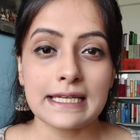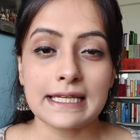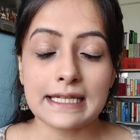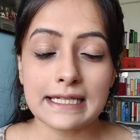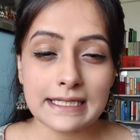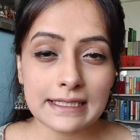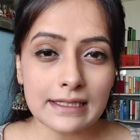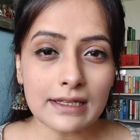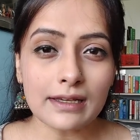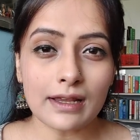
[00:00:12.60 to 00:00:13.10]

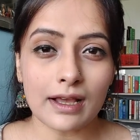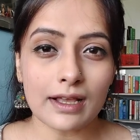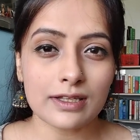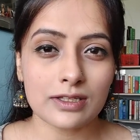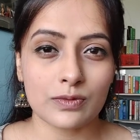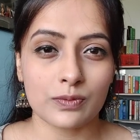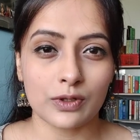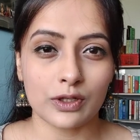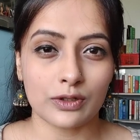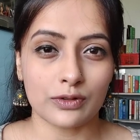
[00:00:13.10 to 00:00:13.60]
It's the
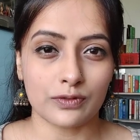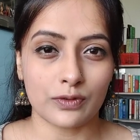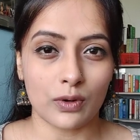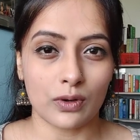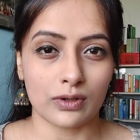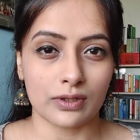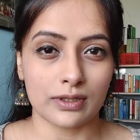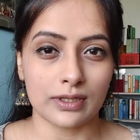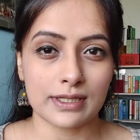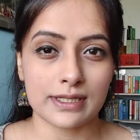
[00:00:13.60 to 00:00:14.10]
last week of
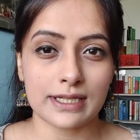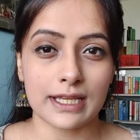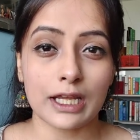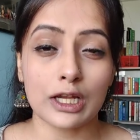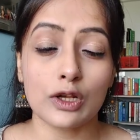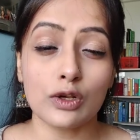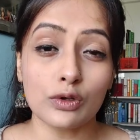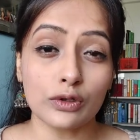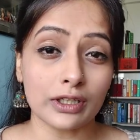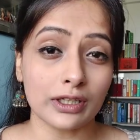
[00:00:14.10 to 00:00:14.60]
August,
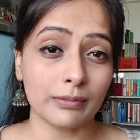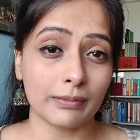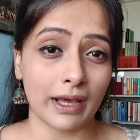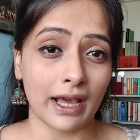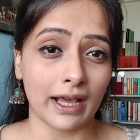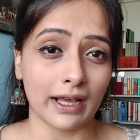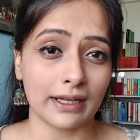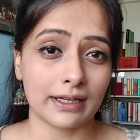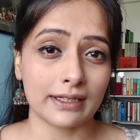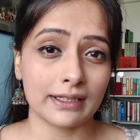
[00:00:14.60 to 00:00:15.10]
and looking
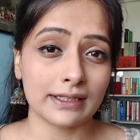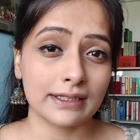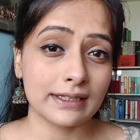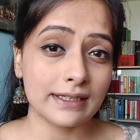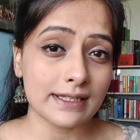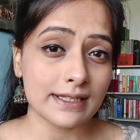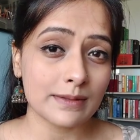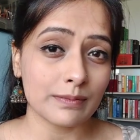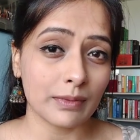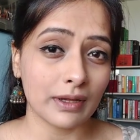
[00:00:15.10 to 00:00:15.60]
back,
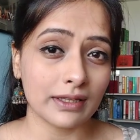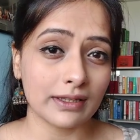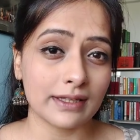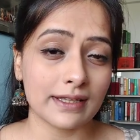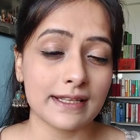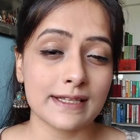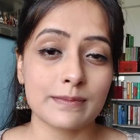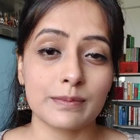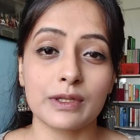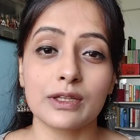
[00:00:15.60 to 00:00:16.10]
this month
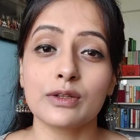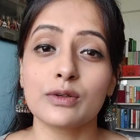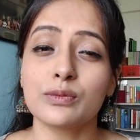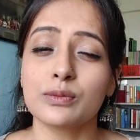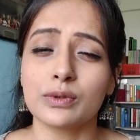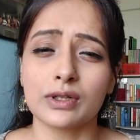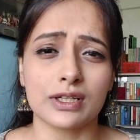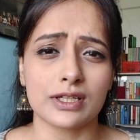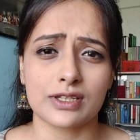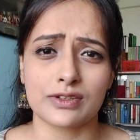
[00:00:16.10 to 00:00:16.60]
has been the
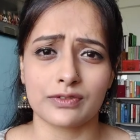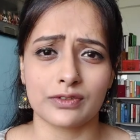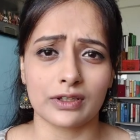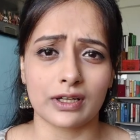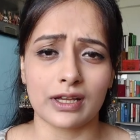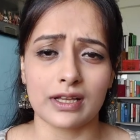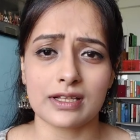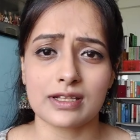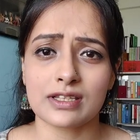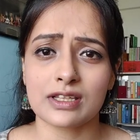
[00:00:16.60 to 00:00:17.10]
worst for
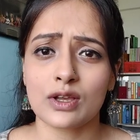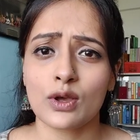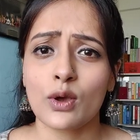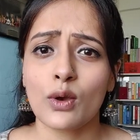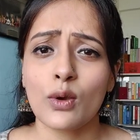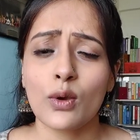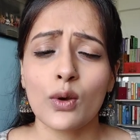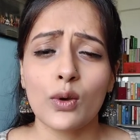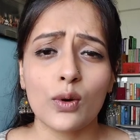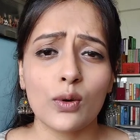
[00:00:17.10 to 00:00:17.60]
us.
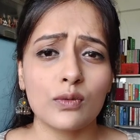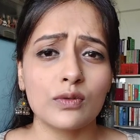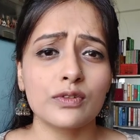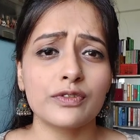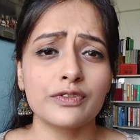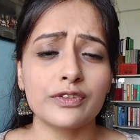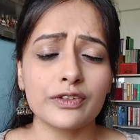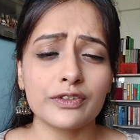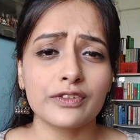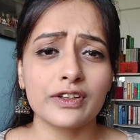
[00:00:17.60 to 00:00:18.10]
Over
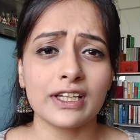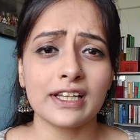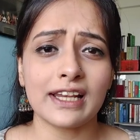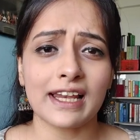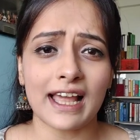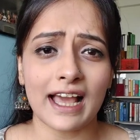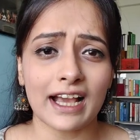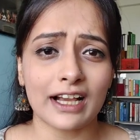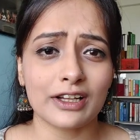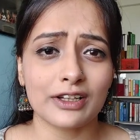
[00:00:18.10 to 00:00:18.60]
15
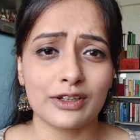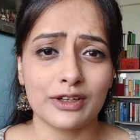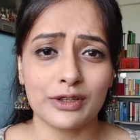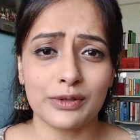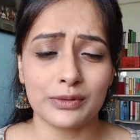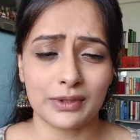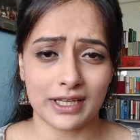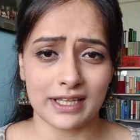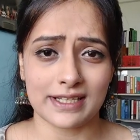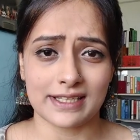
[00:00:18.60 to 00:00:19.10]
lakh
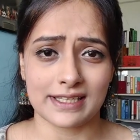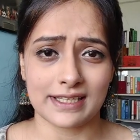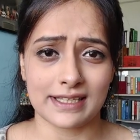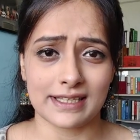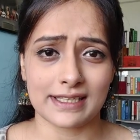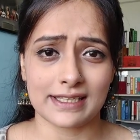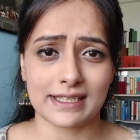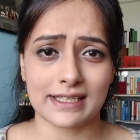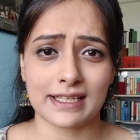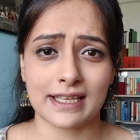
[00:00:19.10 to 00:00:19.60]
new
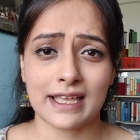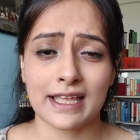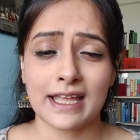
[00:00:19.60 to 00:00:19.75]
cases.